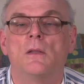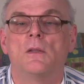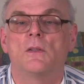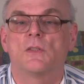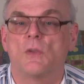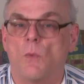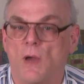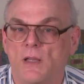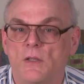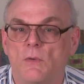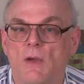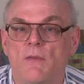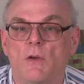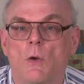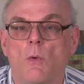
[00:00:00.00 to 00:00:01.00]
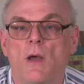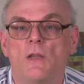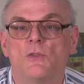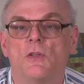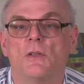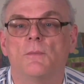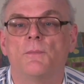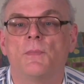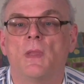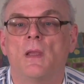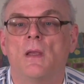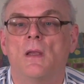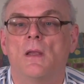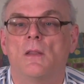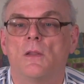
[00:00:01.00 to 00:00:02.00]
So I do have a question.
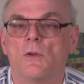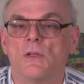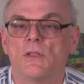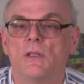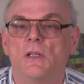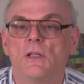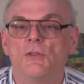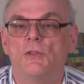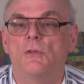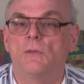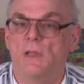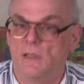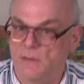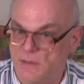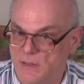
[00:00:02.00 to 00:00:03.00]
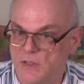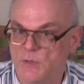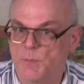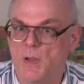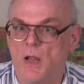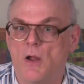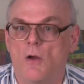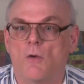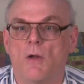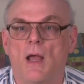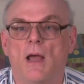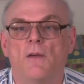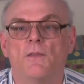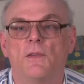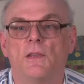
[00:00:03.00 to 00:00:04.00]
There is an issue in this
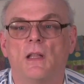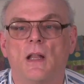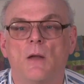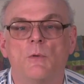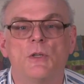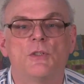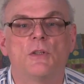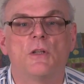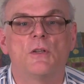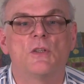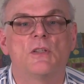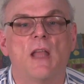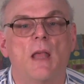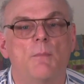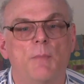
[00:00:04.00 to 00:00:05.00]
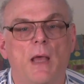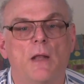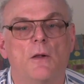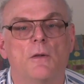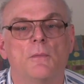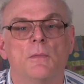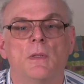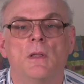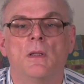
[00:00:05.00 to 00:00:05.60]
paragraph that I wish to understand better.